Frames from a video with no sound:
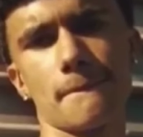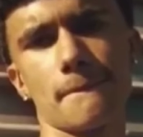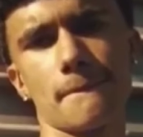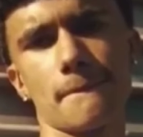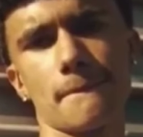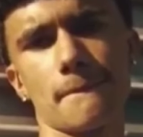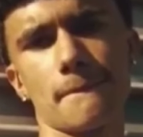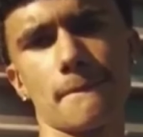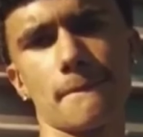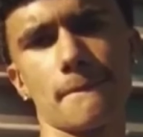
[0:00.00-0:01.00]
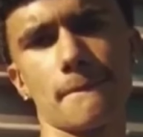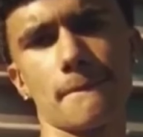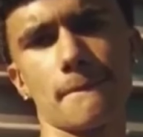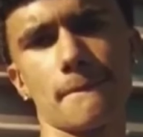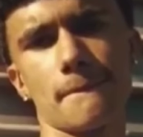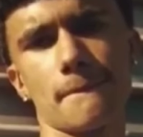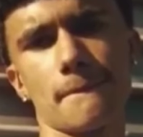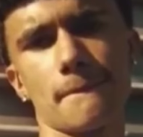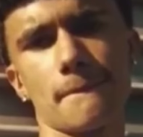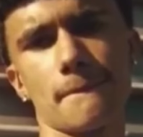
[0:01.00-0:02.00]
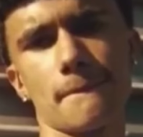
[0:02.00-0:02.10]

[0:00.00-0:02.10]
No words are spoken by the person on screen.